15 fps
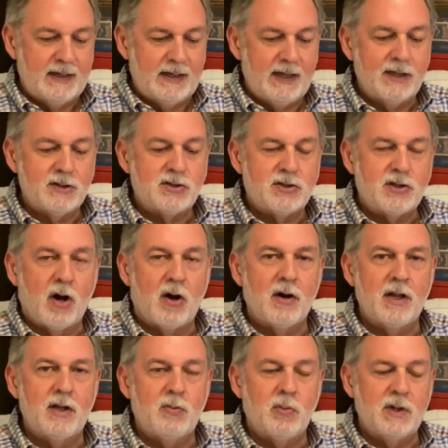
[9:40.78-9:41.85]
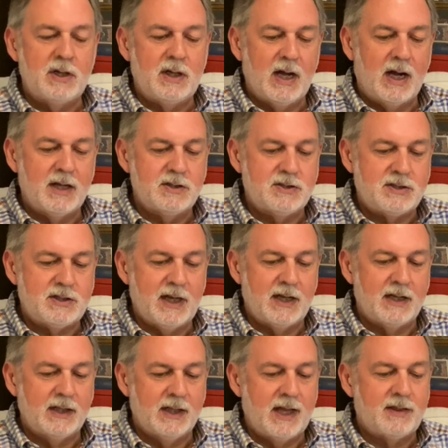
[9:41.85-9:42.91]
It started when God
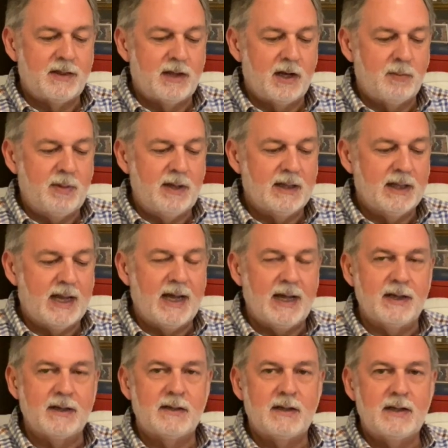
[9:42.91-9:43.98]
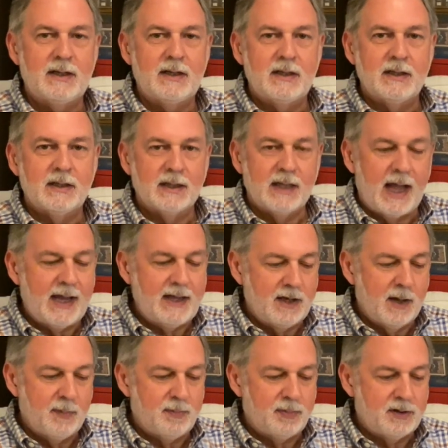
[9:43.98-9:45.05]
said, "Let there be light. Light
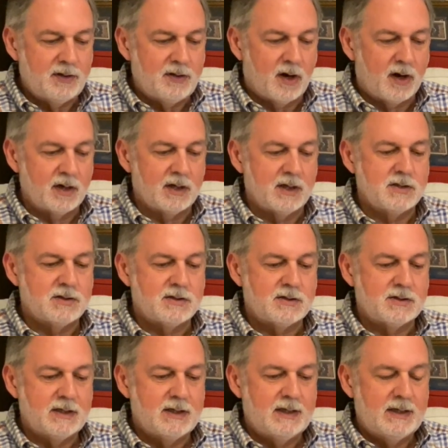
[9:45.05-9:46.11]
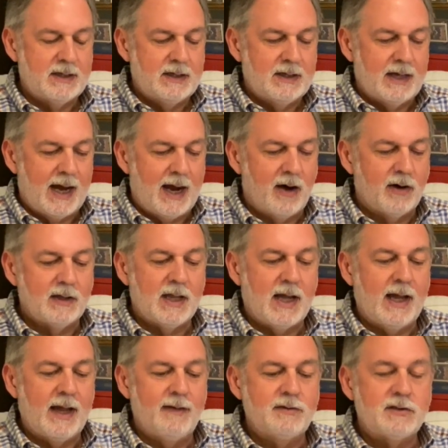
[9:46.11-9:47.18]
up the darkness." Our
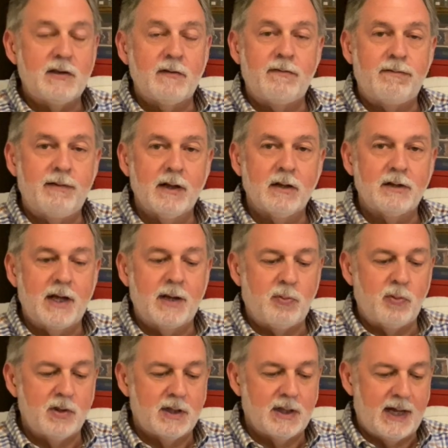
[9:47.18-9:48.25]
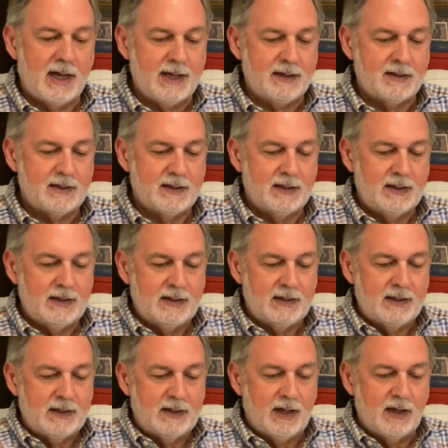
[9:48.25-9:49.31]
lives have filled up with light,
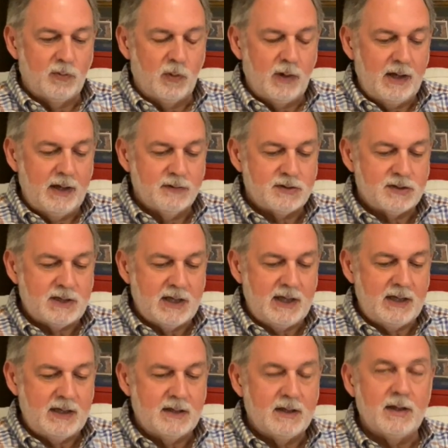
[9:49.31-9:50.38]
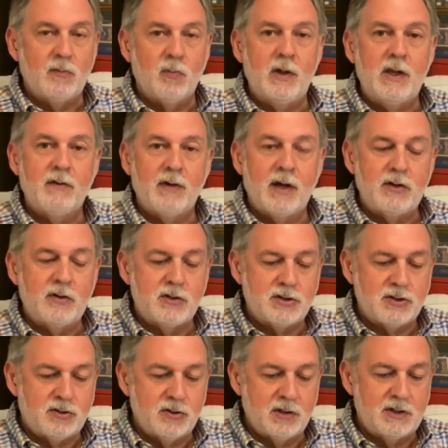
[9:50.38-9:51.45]
and we have seen and we have
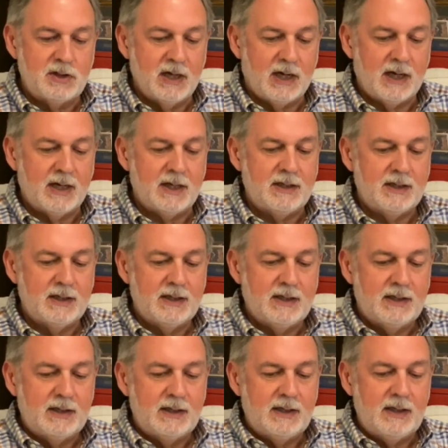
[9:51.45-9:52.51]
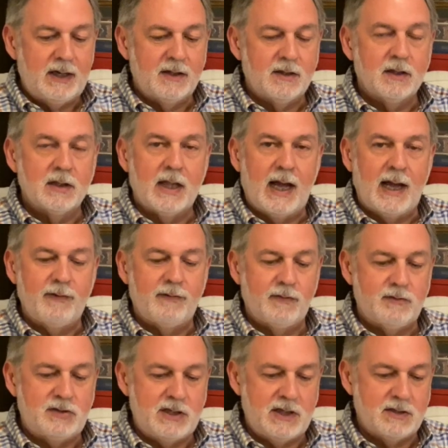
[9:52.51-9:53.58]
understood God in the life
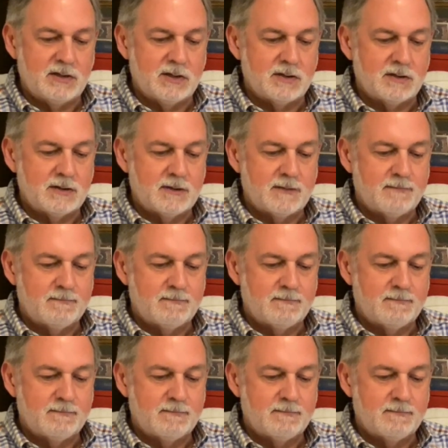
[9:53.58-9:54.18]
of Jesus.